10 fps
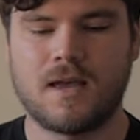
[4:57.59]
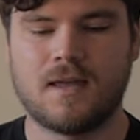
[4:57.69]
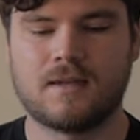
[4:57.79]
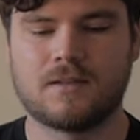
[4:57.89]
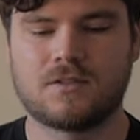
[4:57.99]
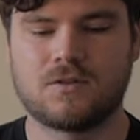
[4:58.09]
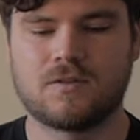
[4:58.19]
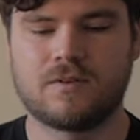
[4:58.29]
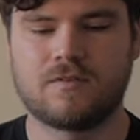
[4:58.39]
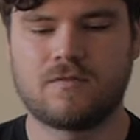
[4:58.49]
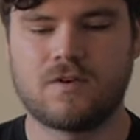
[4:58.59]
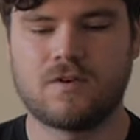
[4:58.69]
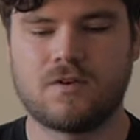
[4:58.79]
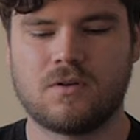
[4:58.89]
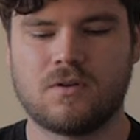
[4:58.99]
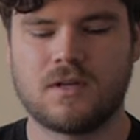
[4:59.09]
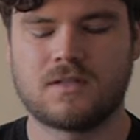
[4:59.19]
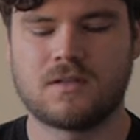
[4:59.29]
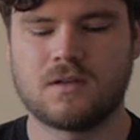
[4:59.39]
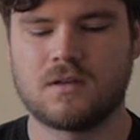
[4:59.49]
And it's sort of a photo,
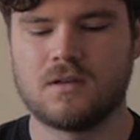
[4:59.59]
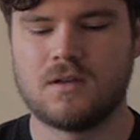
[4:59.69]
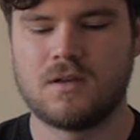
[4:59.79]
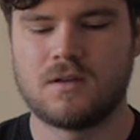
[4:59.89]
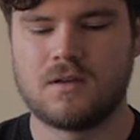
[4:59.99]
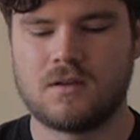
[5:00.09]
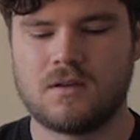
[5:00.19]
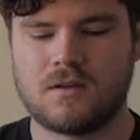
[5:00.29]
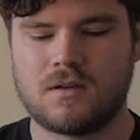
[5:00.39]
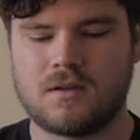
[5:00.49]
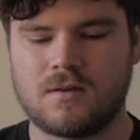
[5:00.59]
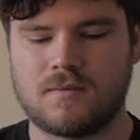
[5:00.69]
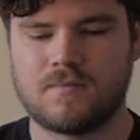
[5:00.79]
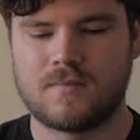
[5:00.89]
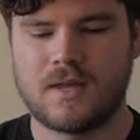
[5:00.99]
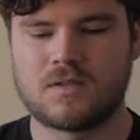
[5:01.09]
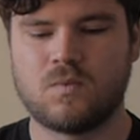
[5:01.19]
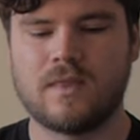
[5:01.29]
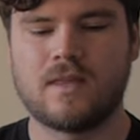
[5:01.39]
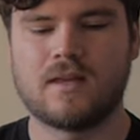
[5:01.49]
it's a it's
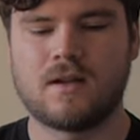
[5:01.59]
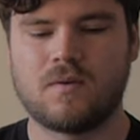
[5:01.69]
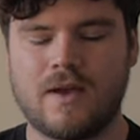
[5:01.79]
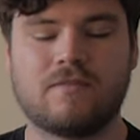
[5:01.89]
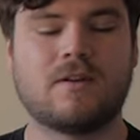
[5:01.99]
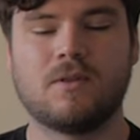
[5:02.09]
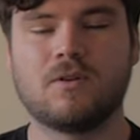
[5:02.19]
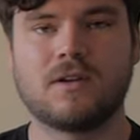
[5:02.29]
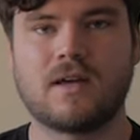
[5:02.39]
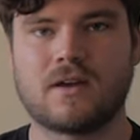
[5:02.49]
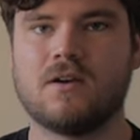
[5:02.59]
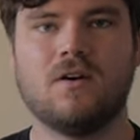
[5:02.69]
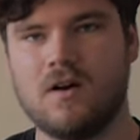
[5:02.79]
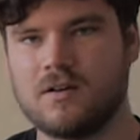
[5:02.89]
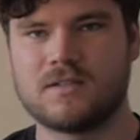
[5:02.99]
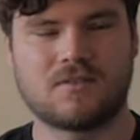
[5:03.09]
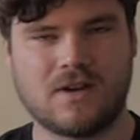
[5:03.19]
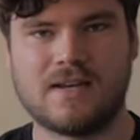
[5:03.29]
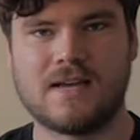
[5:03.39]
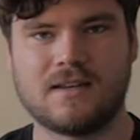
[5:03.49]
one that every time I look at it, I go, oh, it's
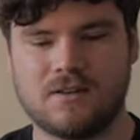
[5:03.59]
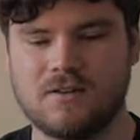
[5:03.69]
Grandad, you know?